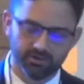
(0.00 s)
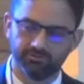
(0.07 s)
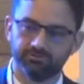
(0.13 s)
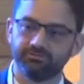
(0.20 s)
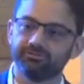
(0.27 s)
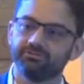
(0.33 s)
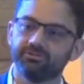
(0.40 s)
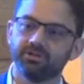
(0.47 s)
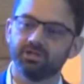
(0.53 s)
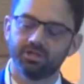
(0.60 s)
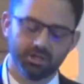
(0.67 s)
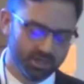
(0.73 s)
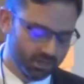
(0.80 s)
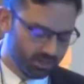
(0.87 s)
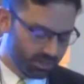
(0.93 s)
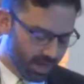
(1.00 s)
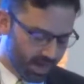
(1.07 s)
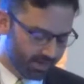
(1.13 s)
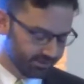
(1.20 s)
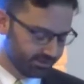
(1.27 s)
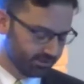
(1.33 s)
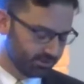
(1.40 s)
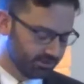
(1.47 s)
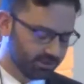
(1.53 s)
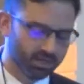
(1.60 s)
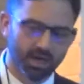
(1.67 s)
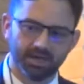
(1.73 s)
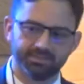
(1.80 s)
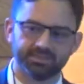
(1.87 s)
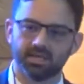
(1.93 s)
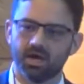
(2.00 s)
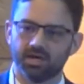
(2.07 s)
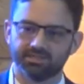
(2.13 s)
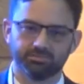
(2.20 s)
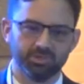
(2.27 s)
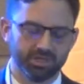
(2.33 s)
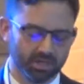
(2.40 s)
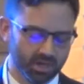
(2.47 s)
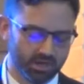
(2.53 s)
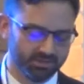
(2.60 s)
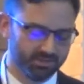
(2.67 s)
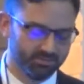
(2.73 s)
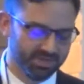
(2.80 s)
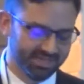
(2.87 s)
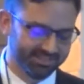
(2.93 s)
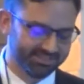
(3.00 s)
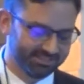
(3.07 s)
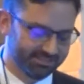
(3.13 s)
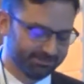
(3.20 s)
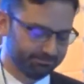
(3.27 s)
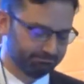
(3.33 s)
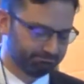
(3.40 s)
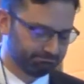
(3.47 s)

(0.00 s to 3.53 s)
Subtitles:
love, not God's cosmic condemnation.